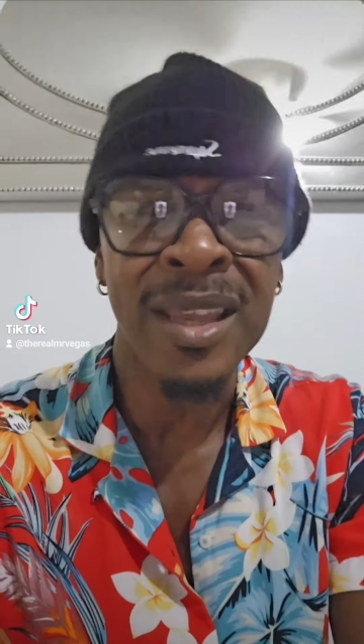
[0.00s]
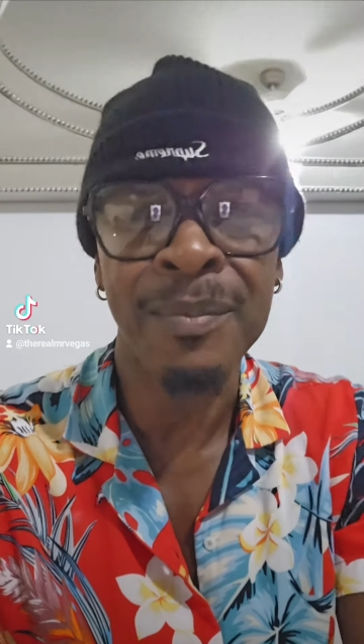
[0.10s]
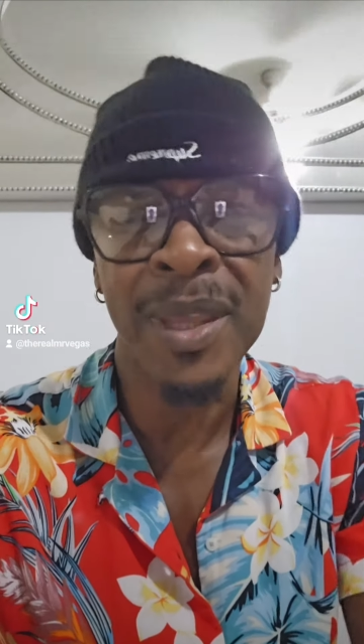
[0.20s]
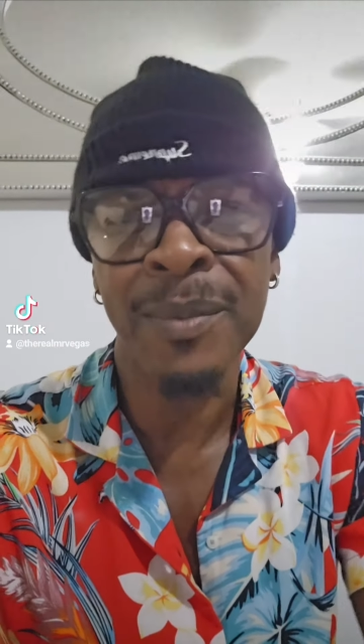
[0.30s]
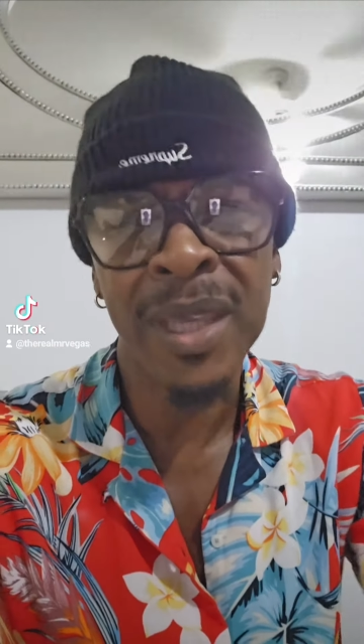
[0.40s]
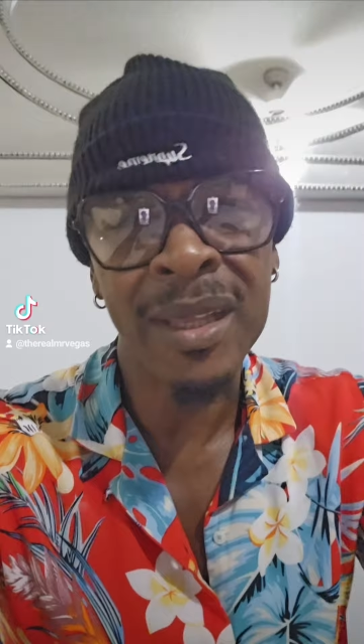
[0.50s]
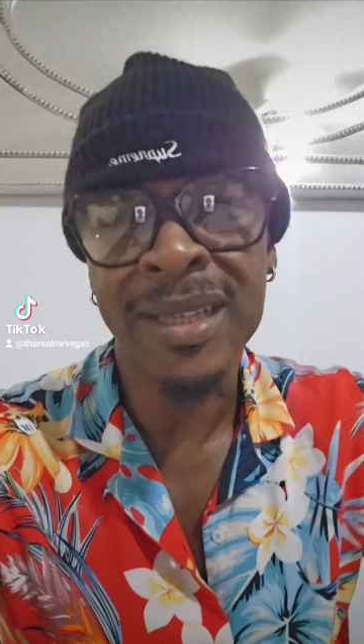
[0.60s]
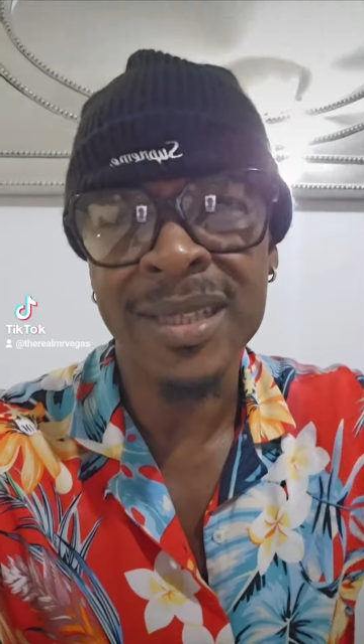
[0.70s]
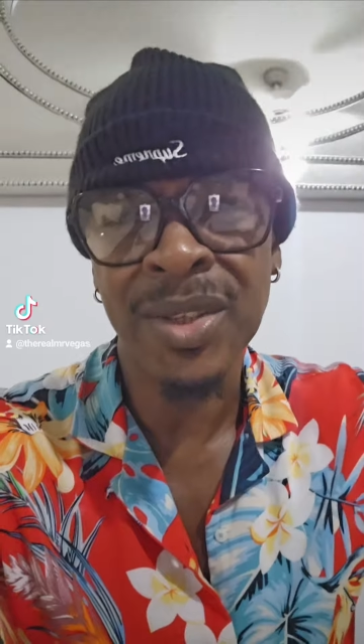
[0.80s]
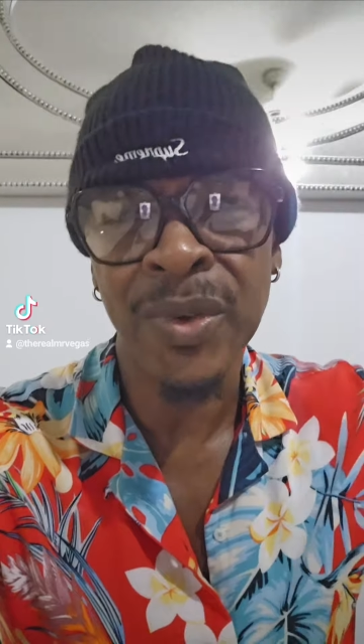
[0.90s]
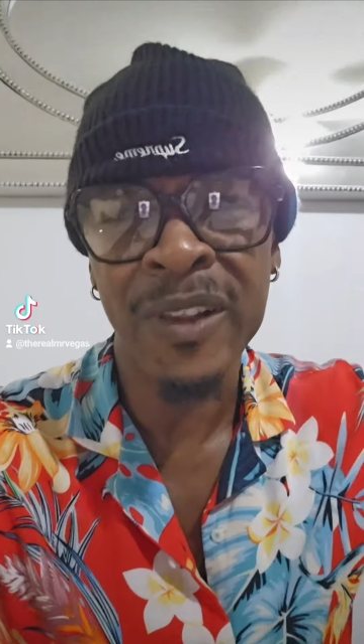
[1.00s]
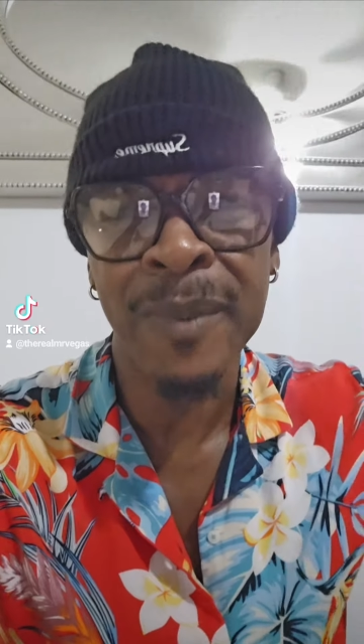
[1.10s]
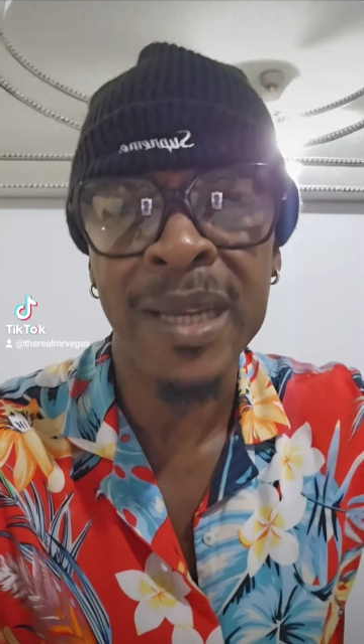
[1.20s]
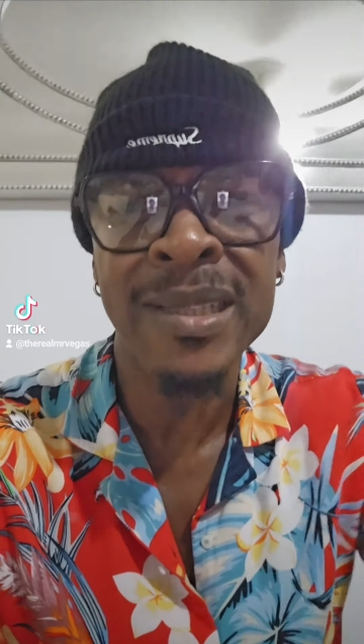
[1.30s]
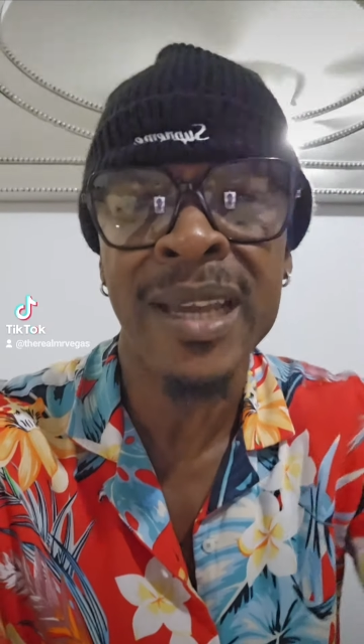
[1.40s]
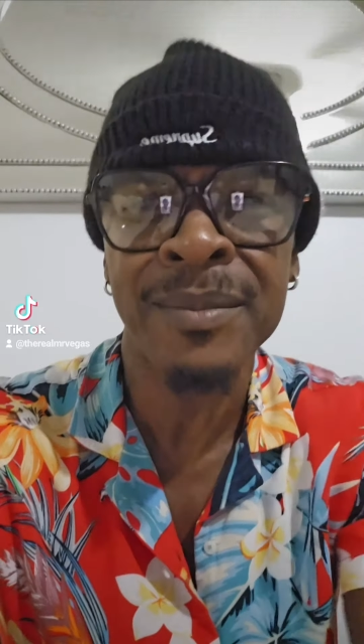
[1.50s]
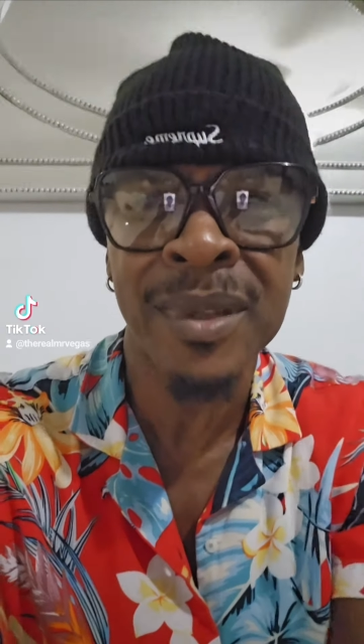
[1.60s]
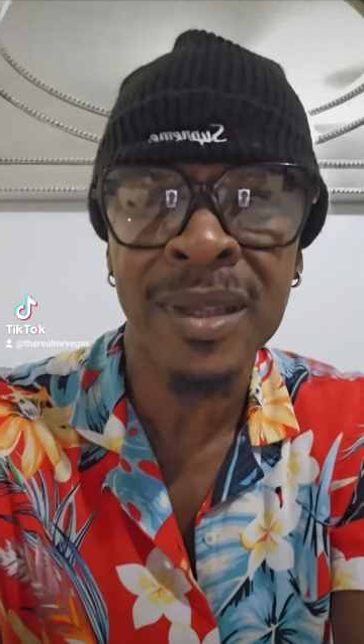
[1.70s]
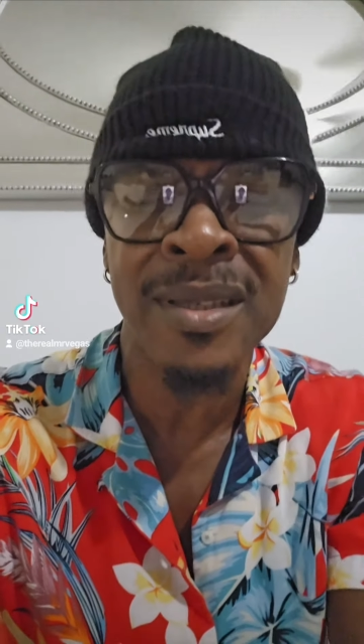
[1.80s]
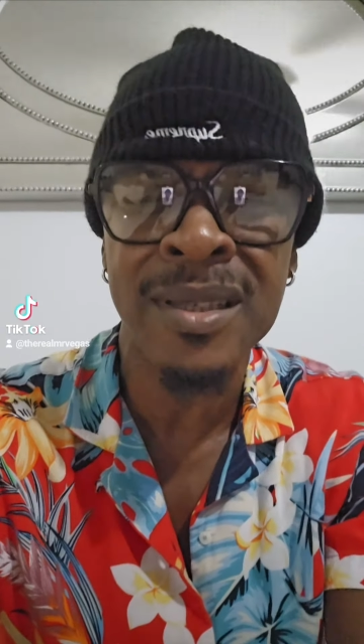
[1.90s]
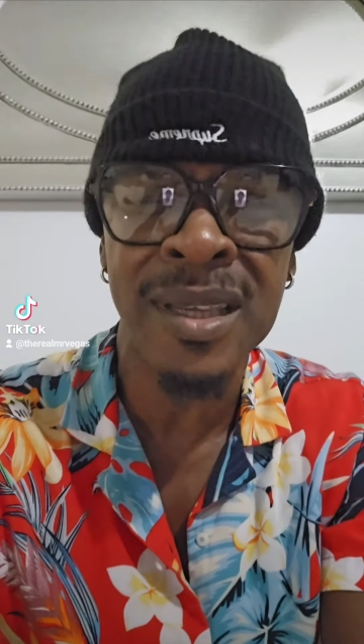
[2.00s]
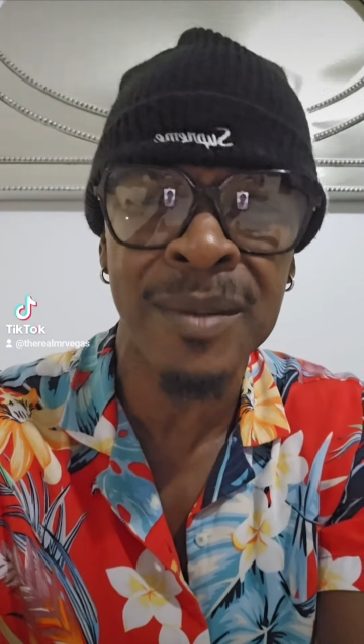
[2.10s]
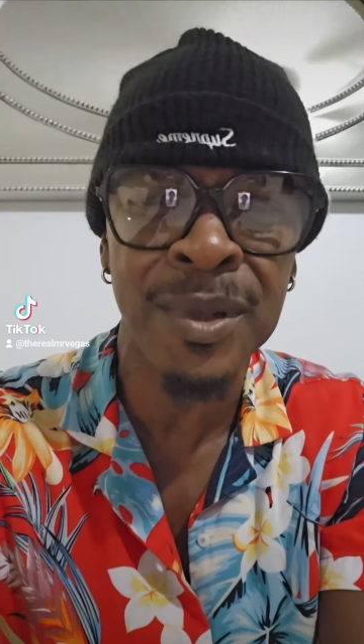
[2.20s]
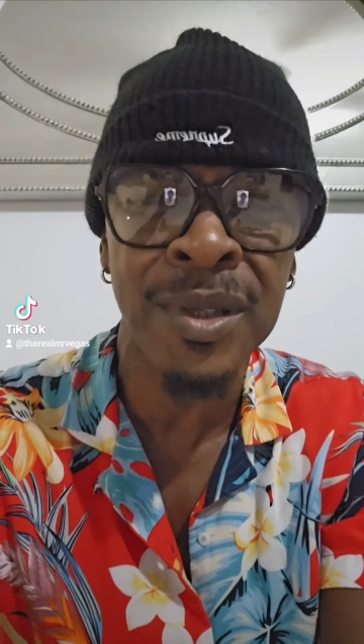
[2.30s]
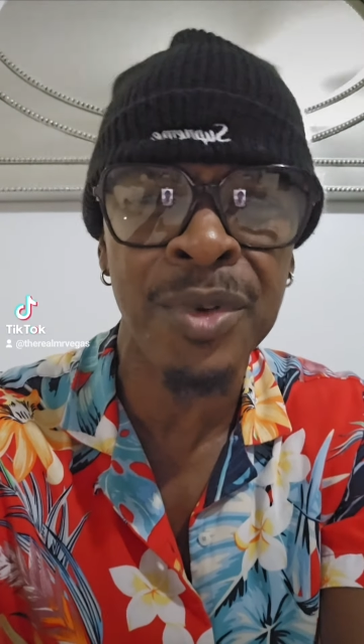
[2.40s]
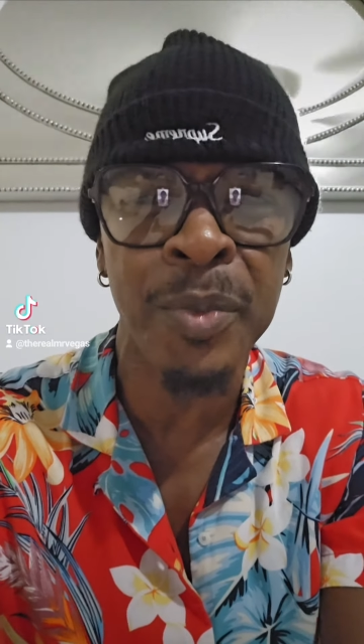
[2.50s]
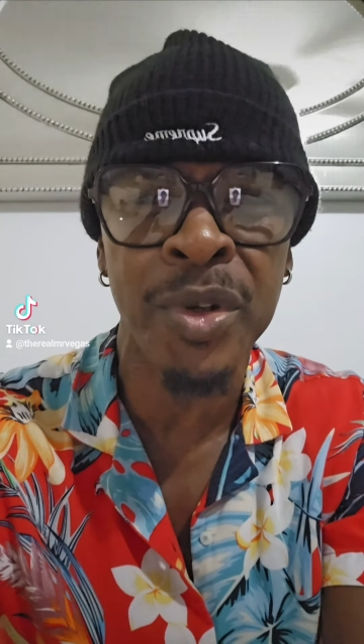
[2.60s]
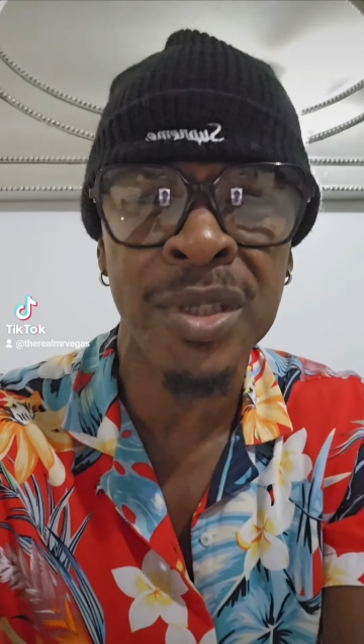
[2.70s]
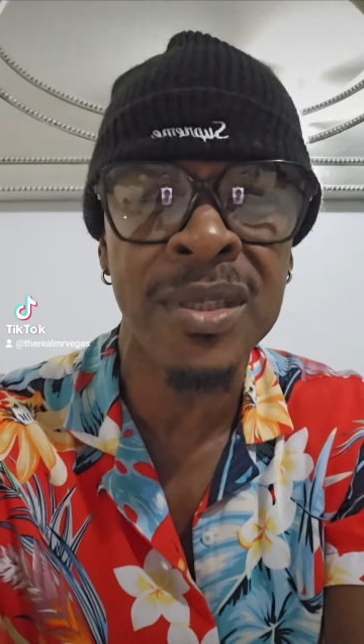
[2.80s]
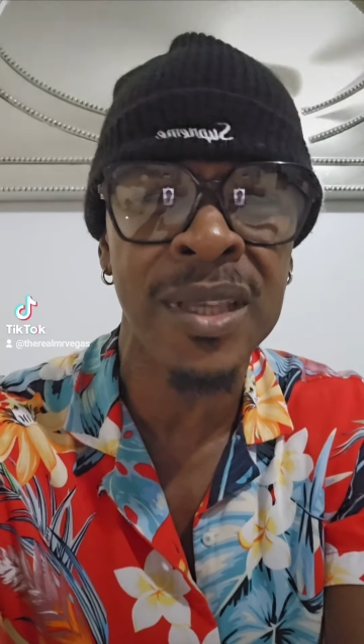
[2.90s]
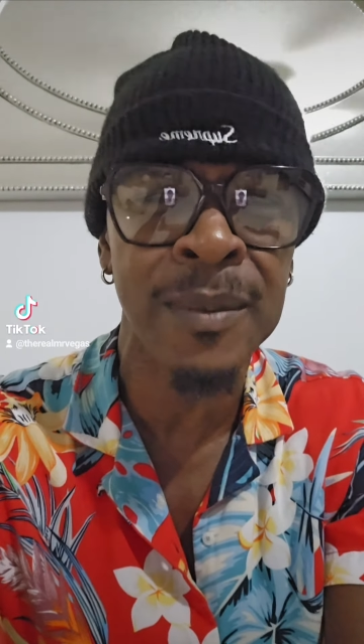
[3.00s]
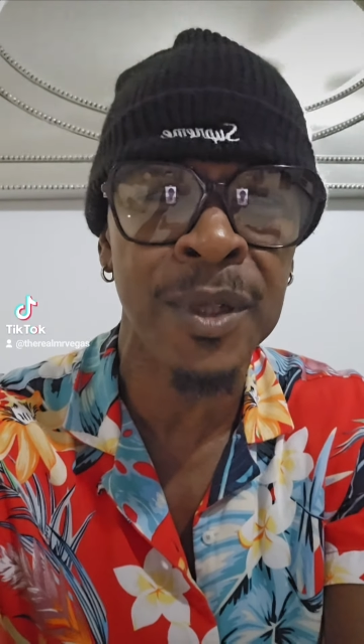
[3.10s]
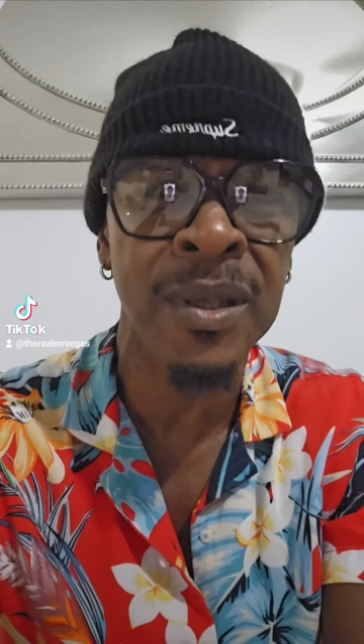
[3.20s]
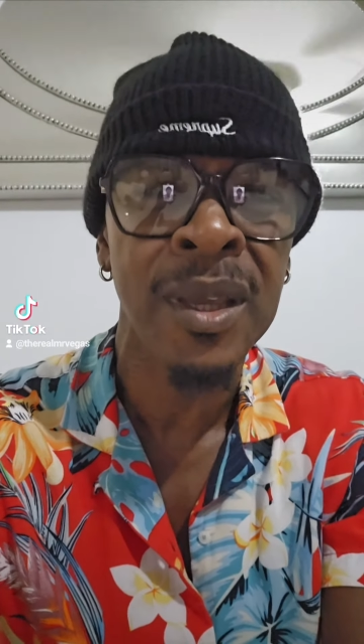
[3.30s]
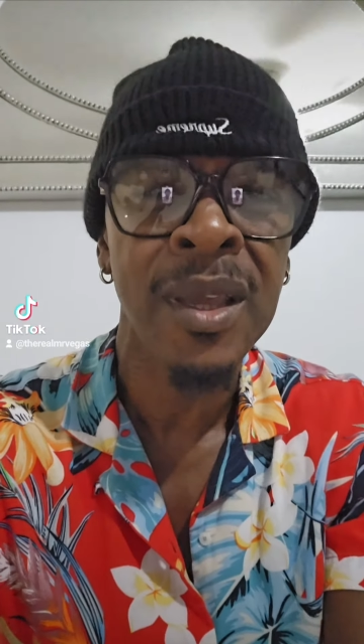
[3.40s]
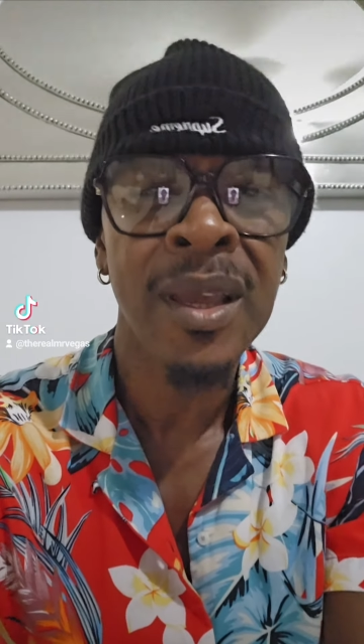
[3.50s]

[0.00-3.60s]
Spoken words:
there may be illicit 12 by the time it is tabled, the report is tabled.